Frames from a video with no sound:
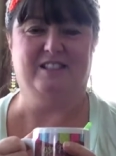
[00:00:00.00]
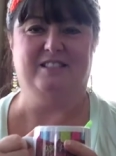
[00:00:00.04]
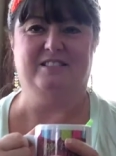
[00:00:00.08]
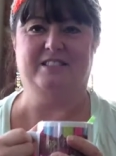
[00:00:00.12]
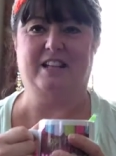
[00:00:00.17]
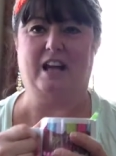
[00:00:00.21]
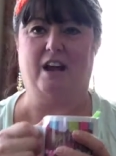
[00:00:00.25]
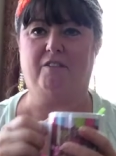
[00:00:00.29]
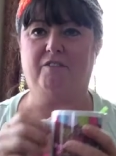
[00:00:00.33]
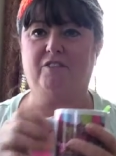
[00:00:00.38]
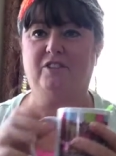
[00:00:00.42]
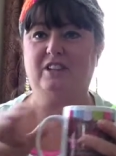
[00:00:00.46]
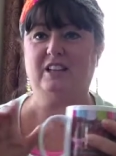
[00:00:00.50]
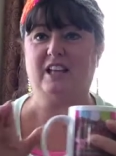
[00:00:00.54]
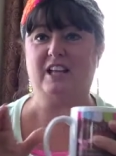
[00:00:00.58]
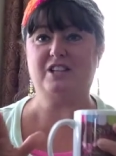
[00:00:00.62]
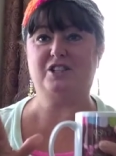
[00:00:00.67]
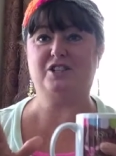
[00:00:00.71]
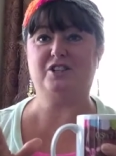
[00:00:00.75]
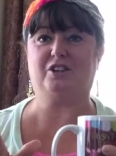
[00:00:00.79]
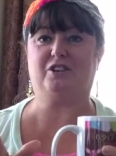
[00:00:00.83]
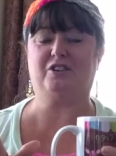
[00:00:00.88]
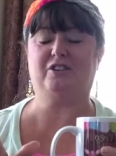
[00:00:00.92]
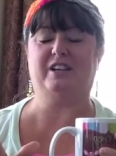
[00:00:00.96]
Never
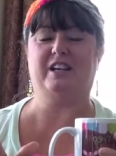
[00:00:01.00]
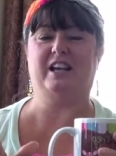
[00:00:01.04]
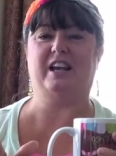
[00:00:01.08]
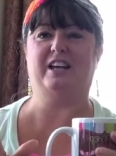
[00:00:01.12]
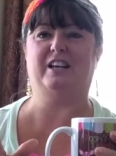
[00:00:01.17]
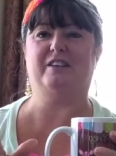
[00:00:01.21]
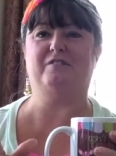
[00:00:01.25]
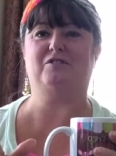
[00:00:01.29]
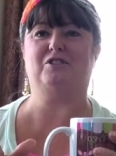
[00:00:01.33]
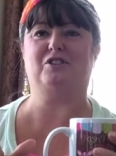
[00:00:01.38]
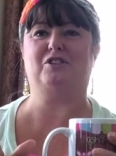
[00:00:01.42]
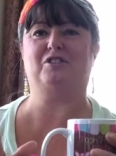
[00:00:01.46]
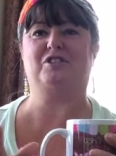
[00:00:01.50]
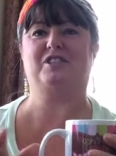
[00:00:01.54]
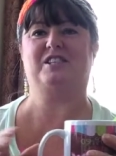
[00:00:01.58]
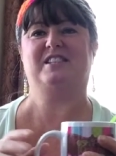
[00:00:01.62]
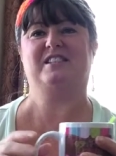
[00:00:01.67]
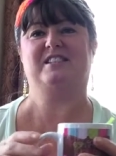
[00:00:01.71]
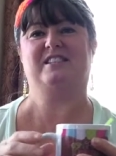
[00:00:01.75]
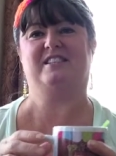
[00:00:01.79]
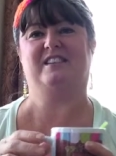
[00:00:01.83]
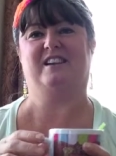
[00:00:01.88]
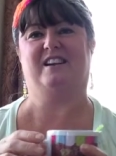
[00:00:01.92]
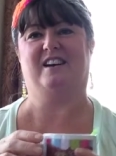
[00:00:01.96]
let your creative
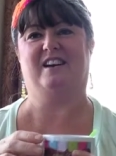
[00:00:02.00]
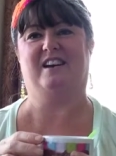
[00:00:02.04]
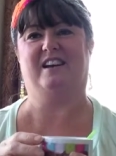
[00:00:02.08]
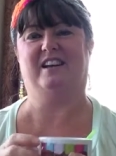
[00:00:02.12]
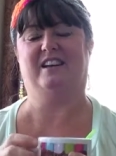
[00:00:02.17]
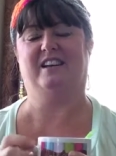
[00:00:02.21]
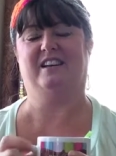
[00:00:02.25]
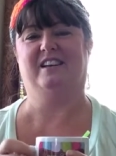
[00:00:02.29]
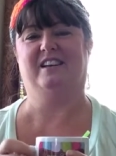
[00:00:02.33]
juices die.